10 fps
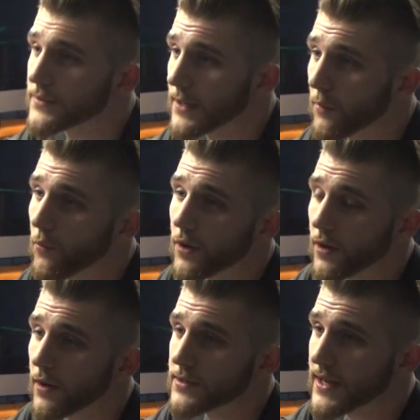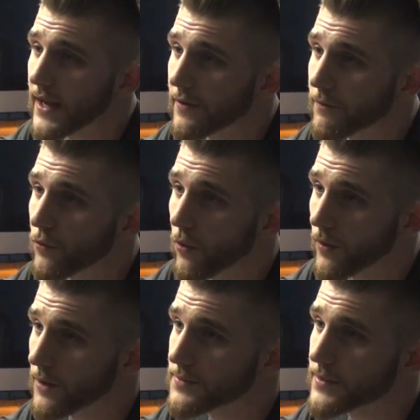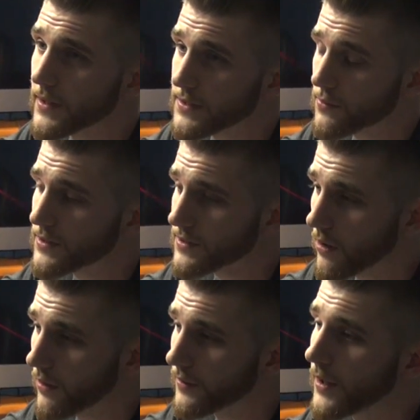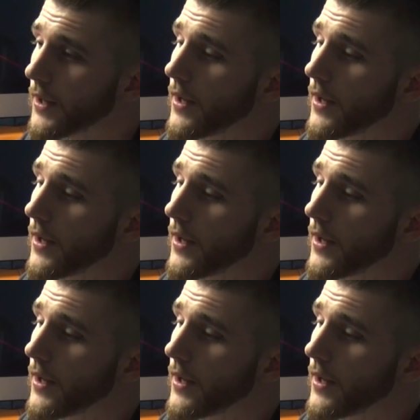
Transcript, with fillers: Tape I'm working on this Candy for Grown Ups. That's what it's called.